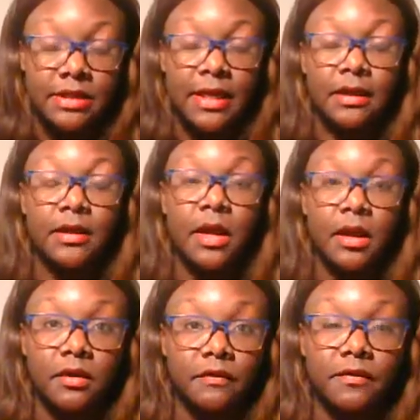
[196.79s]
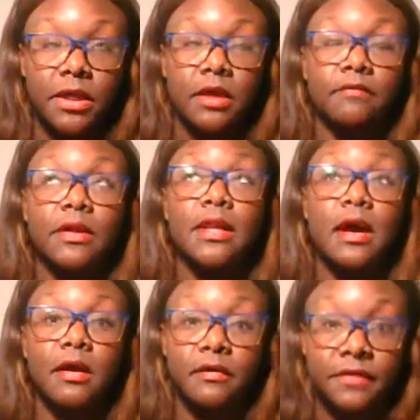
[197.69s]
I love, love,
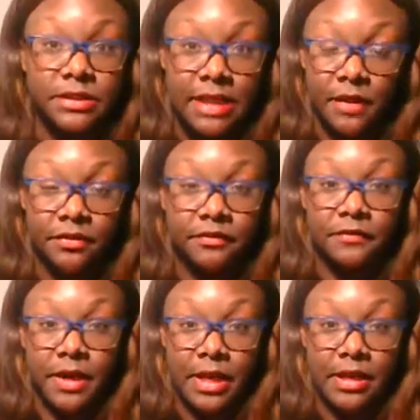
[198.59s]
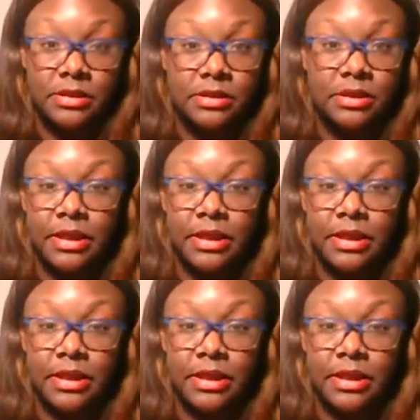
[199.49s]
love the south of France.